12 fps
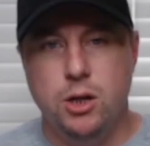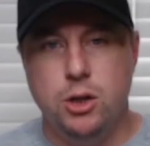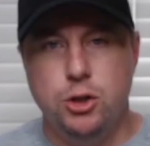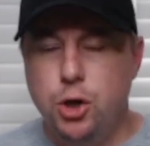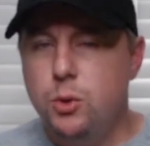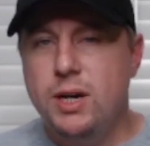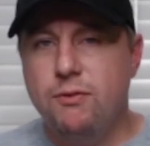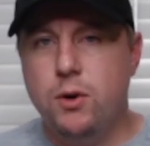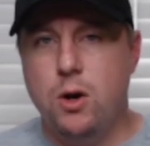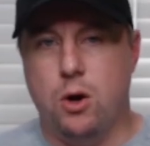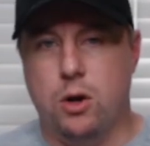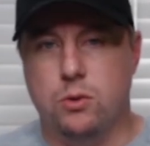Two
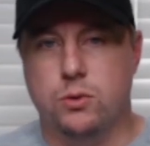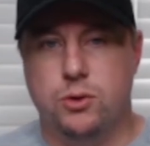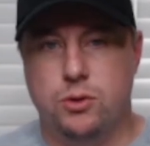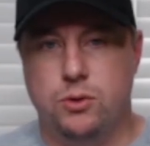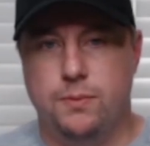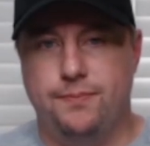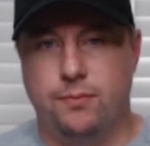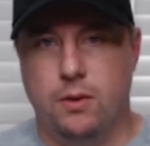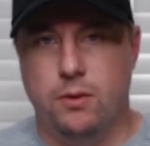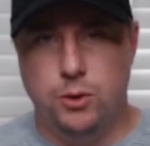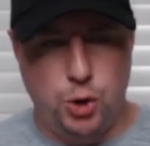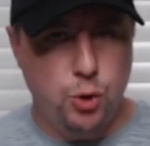different articles,
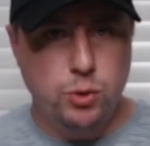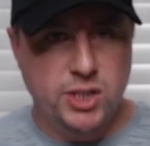two